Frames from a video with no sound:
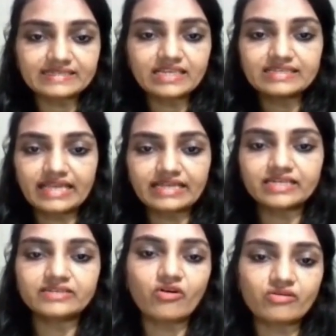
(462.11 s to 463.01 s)
Second
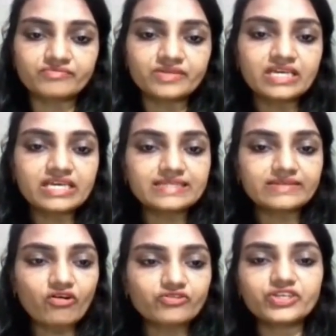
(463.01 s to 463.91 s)
worm is a
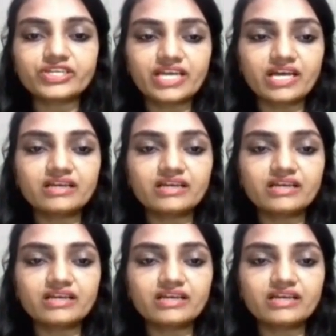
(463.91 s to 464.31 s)
Vaucheria,